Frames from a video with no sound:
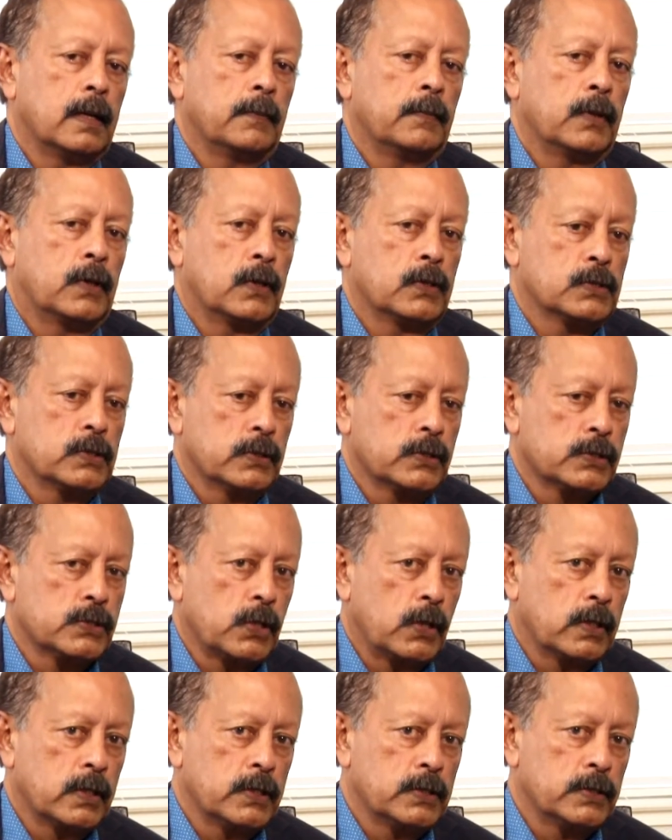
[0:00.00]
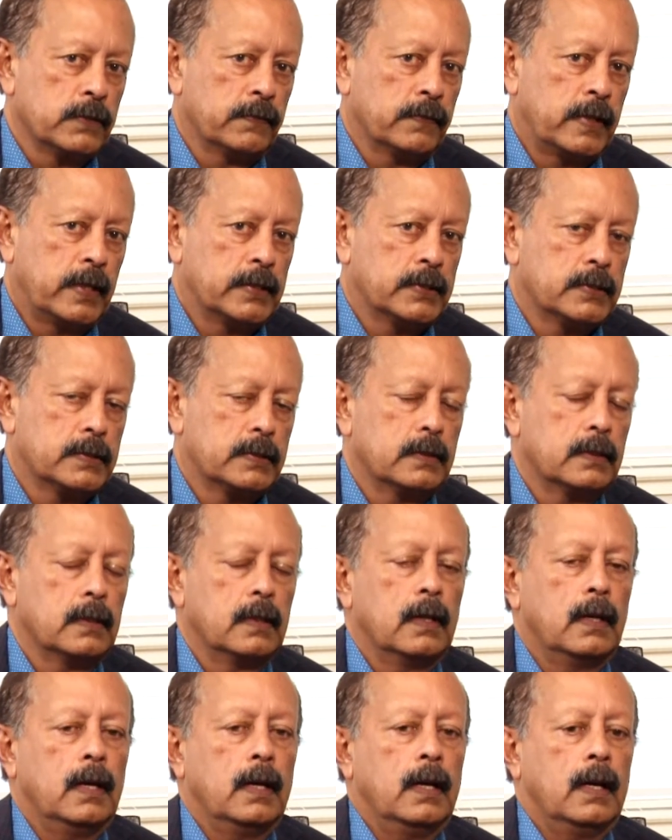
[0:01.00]
because of the shortage of kits.
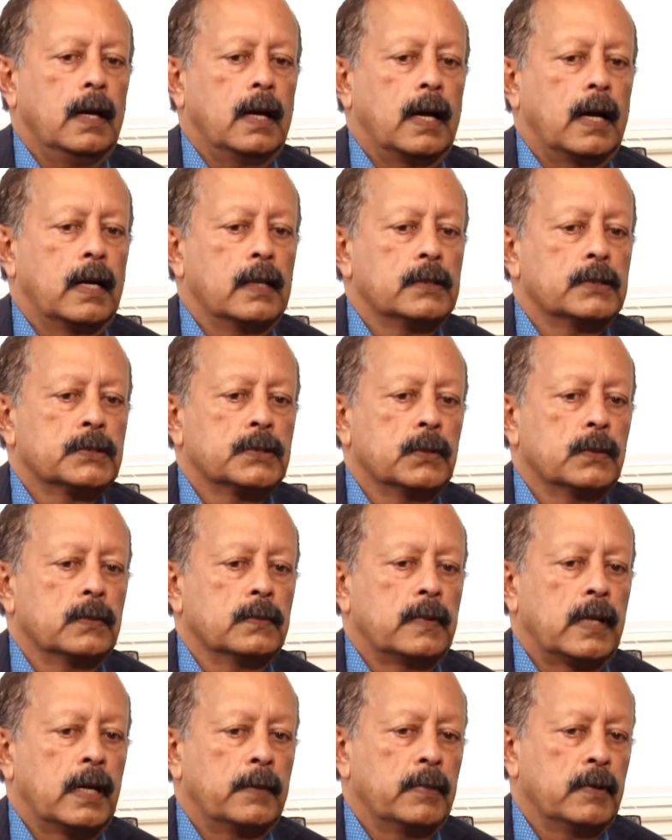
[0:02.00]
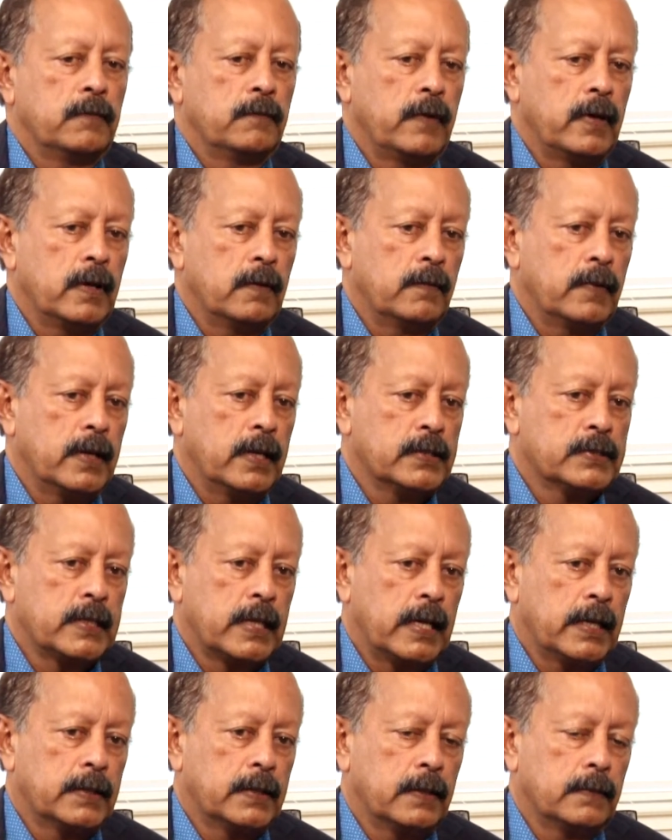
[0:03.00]
And so they have been very, very
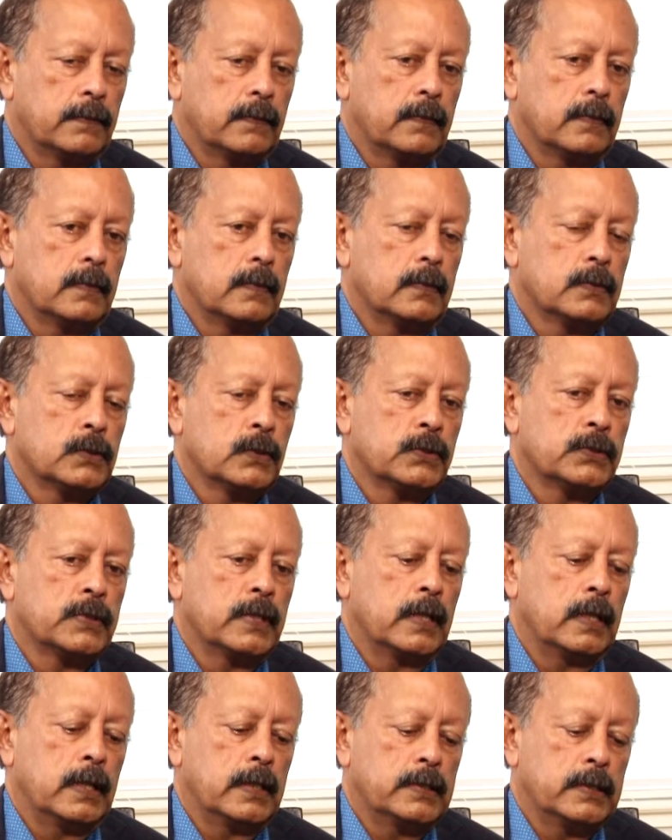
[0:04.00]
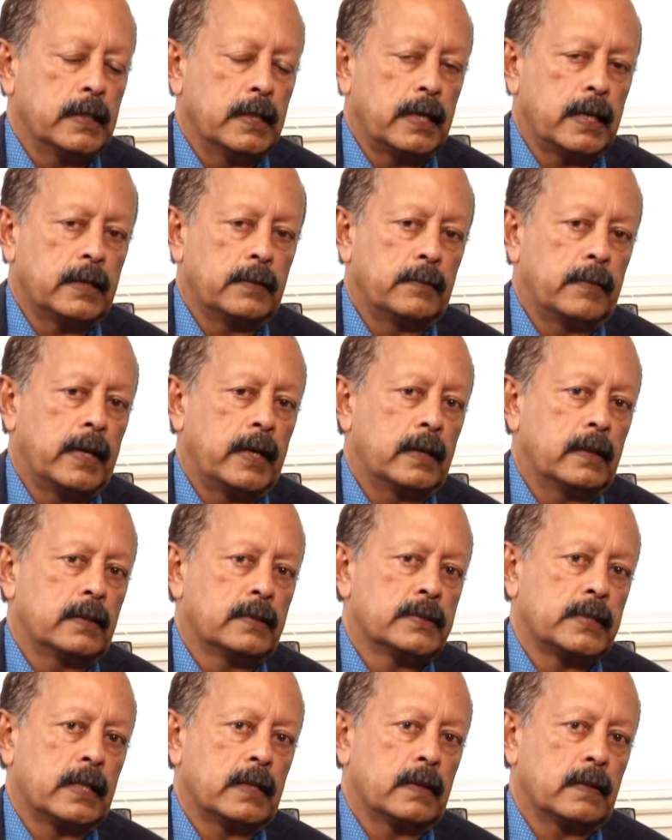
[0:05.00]
selective. So CDC had made
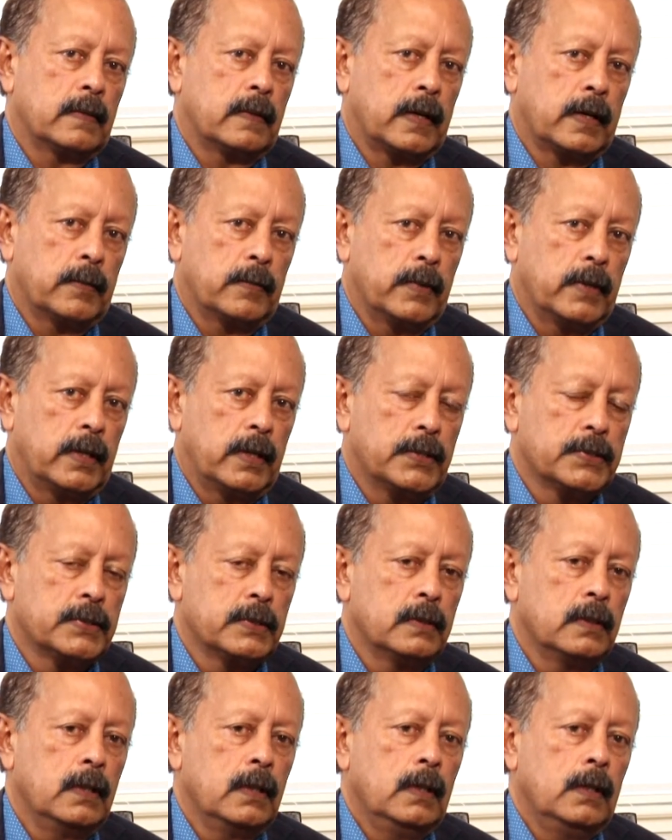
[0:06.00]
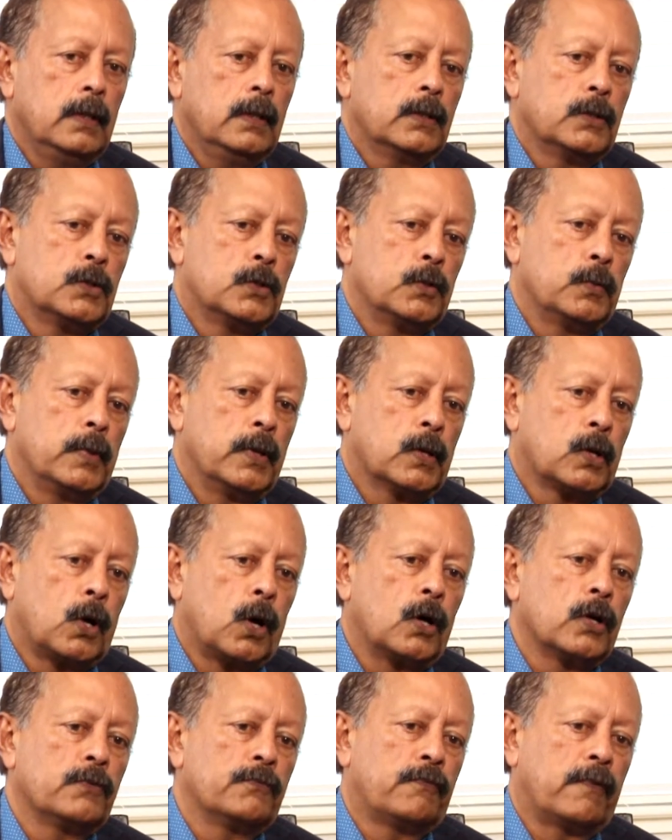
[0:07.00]
certain recommendation to be
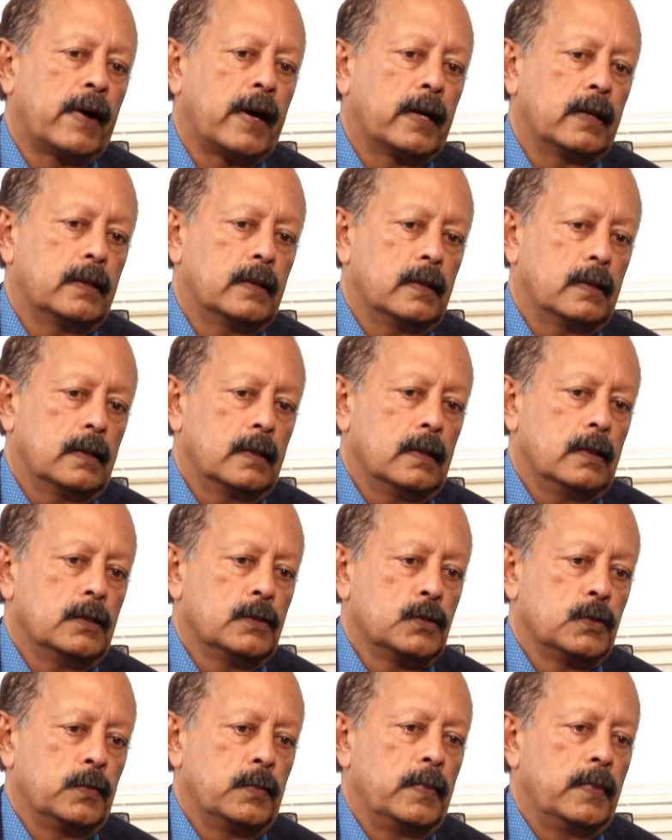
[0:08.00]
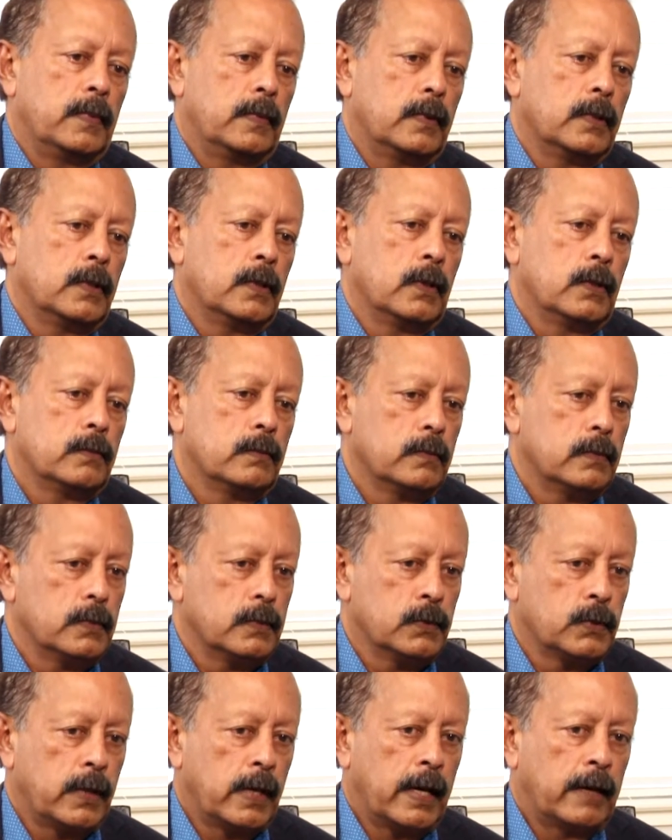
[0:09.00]
qualified to be,
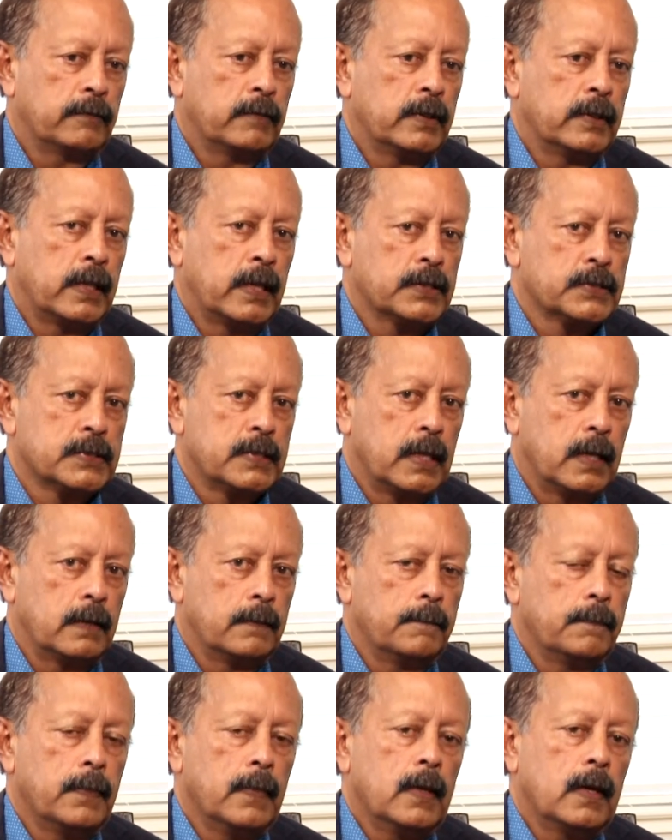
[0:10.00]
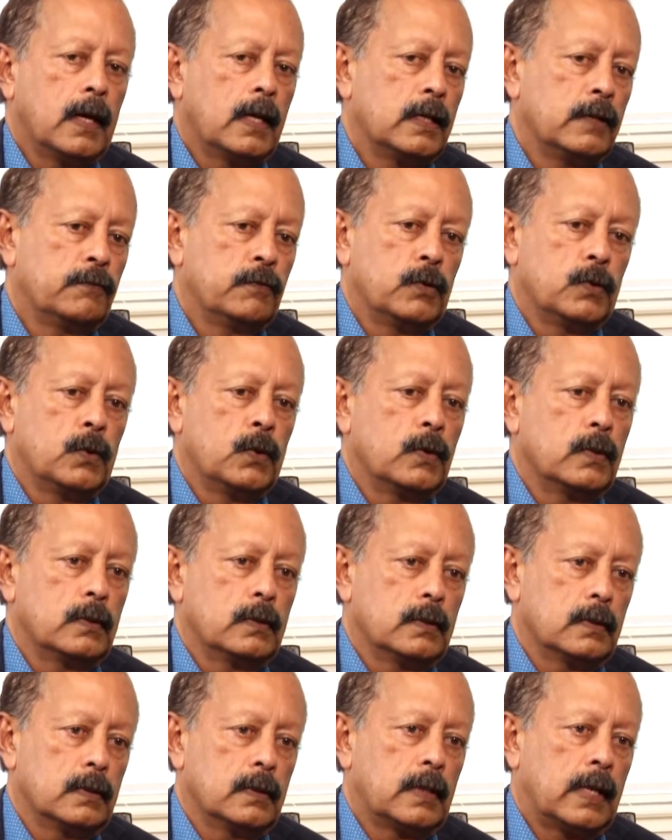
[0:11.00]
to have the test done. And if you don't
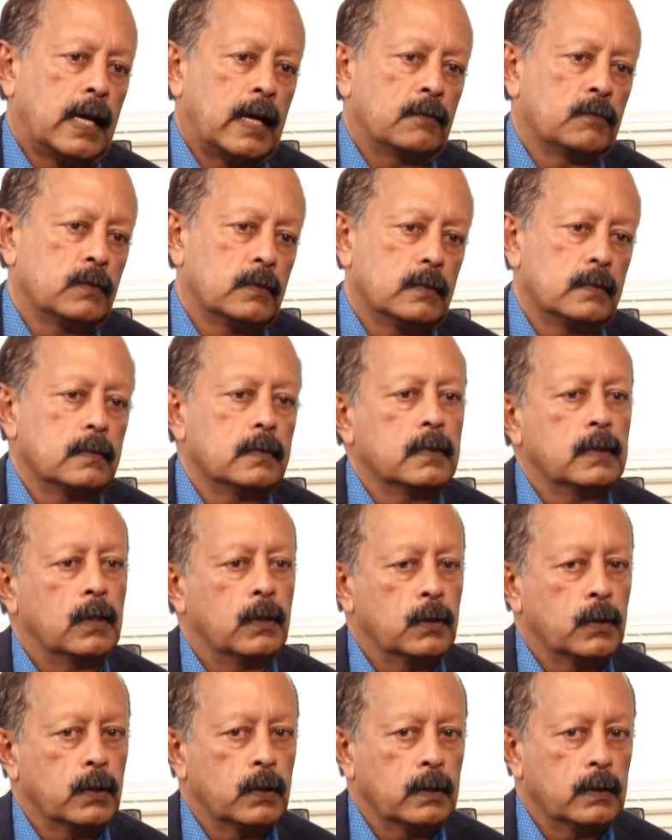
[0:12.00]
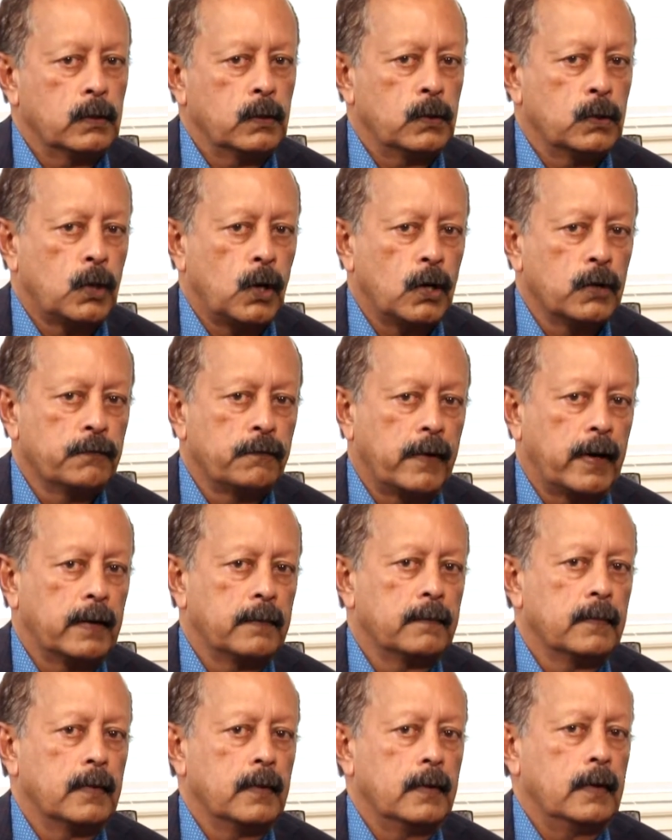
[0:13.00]
have, don't qualify,
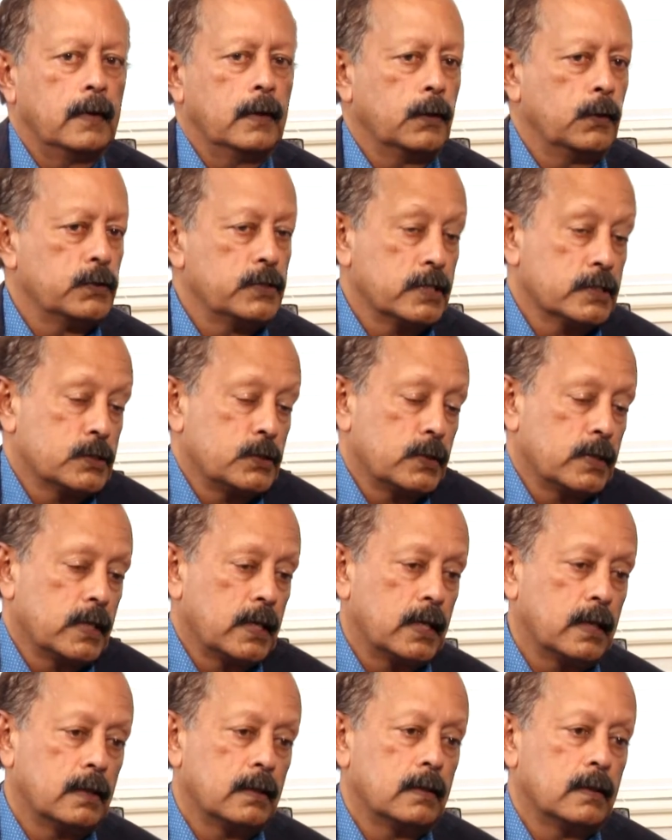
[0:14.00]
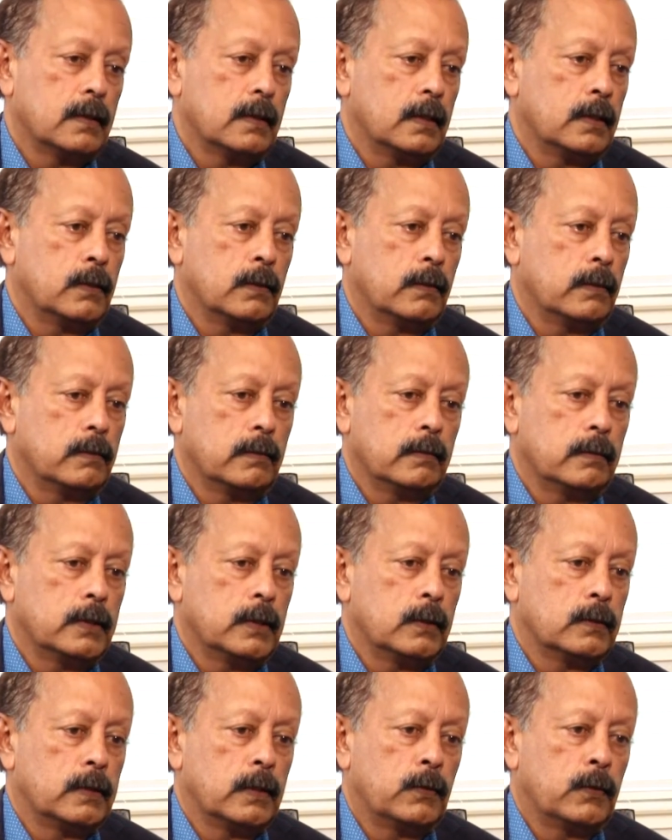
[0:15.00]
you just don't get it.
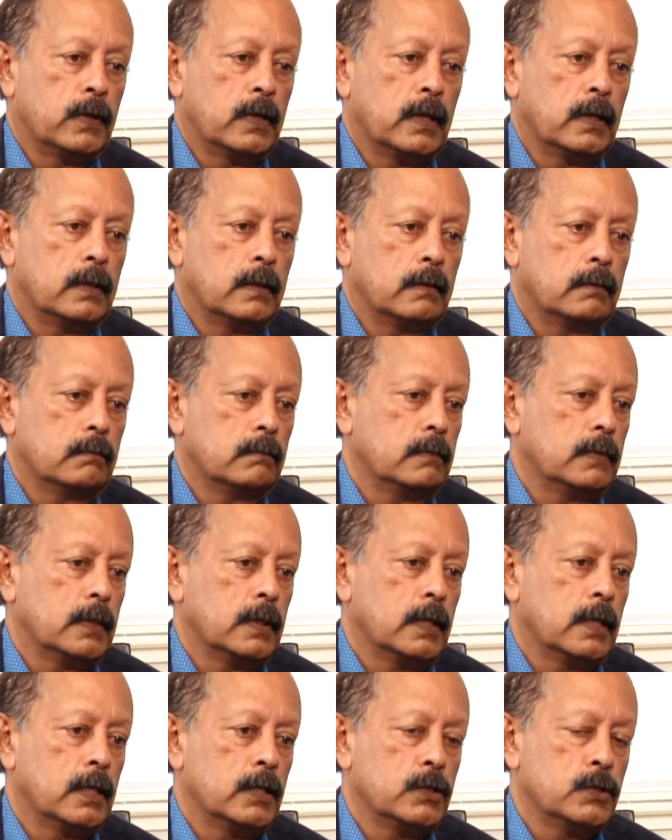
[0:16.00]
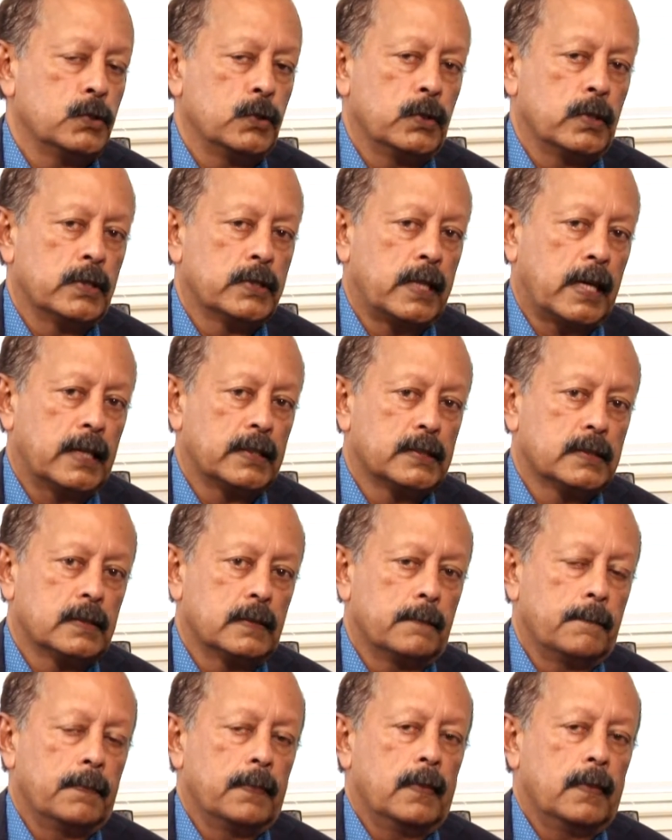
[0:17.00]
They won't do your test.